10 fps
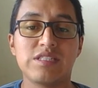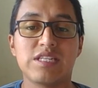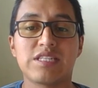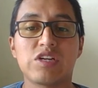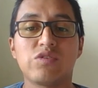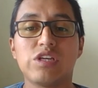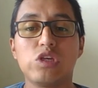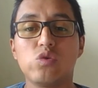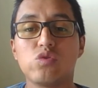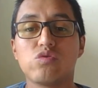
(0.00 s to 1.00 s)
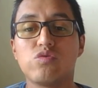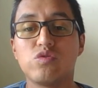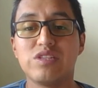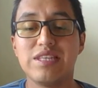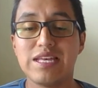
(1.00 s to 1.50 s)
that I'm gonna use
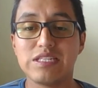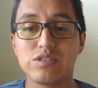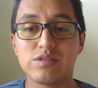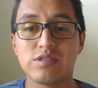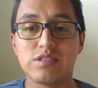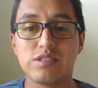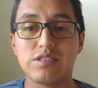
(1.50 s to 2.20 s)
for the lesson.